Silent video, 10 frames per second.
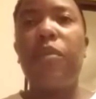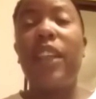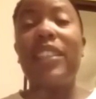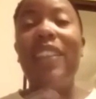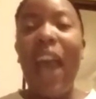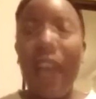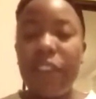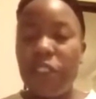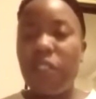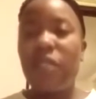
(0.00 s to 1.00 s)

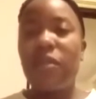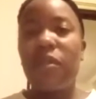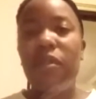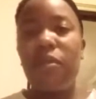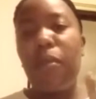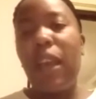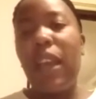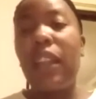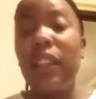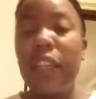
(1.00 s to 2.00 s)
attached
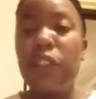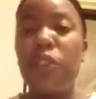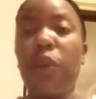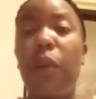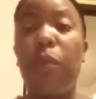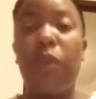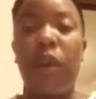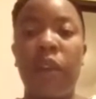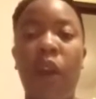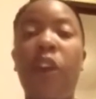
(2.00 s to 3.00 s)
a link to
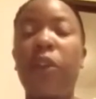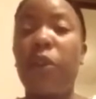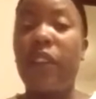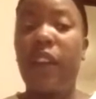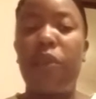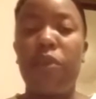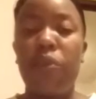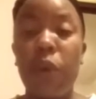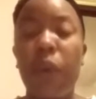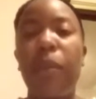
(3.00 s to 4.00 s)
an article that I
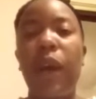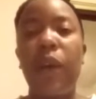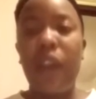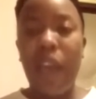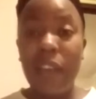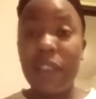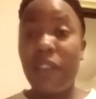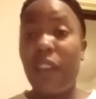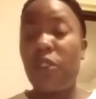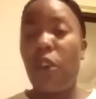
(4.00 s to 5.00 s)
wrote about
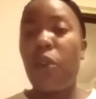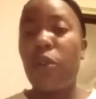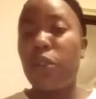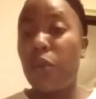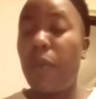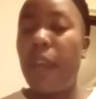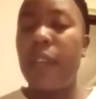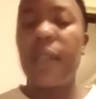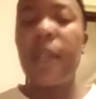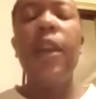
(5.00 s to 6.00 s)
activated charcoal
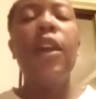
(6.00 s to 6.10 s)
toothpaste.